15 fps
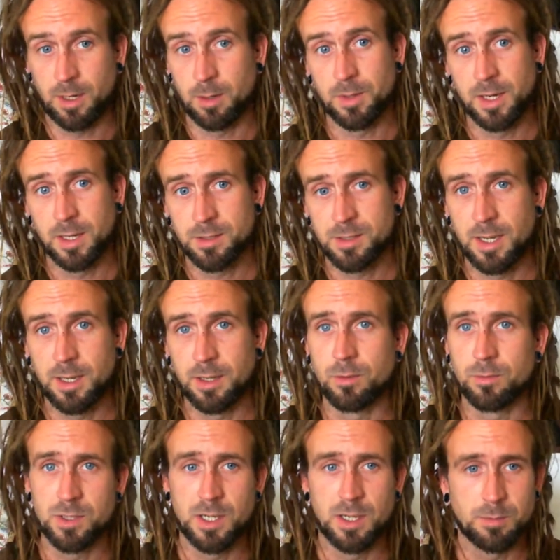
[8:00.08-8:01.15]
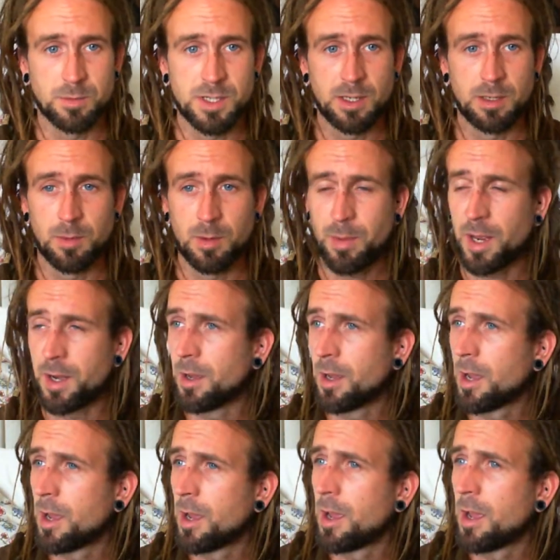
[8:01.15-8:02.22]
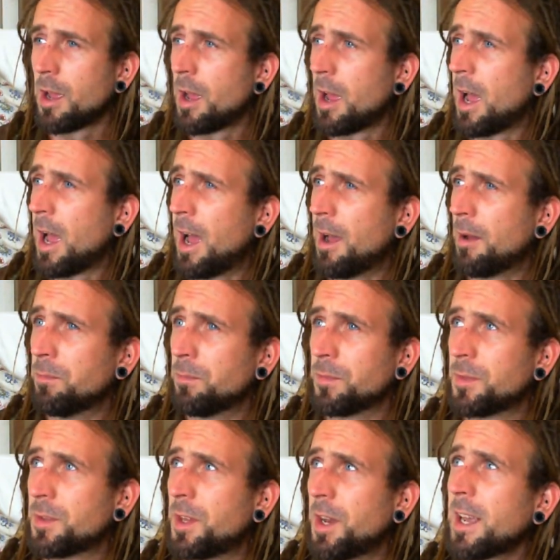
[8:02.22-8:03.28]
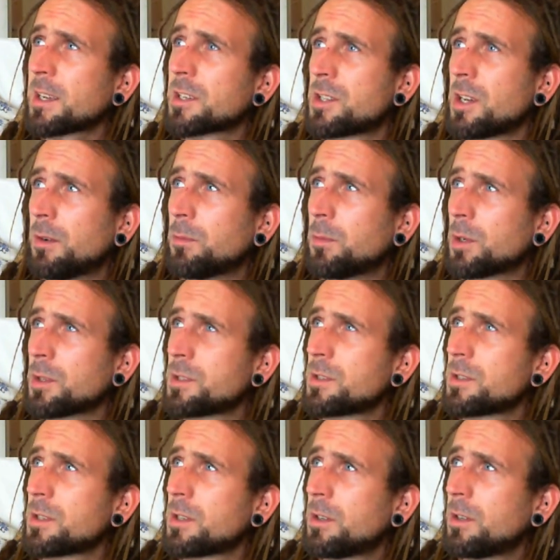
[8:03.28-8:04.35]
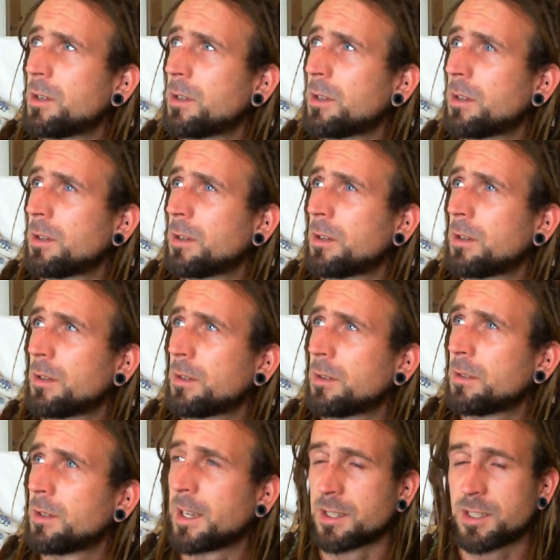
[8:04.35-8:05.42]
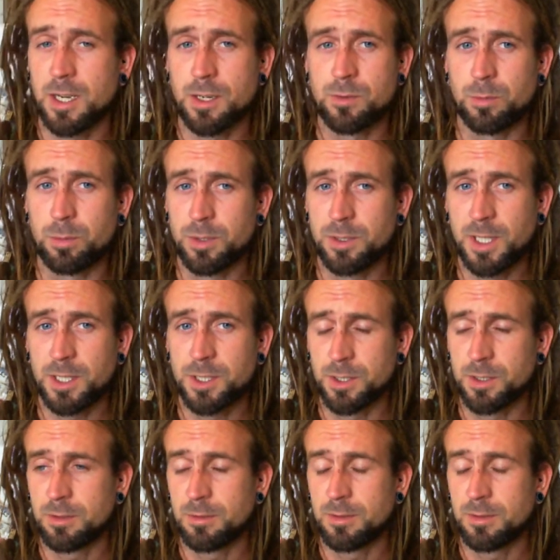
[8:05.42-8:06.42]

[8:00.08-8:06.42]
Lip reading: up the next day, and obviously I'm still in my bed. The next time was the next astral projection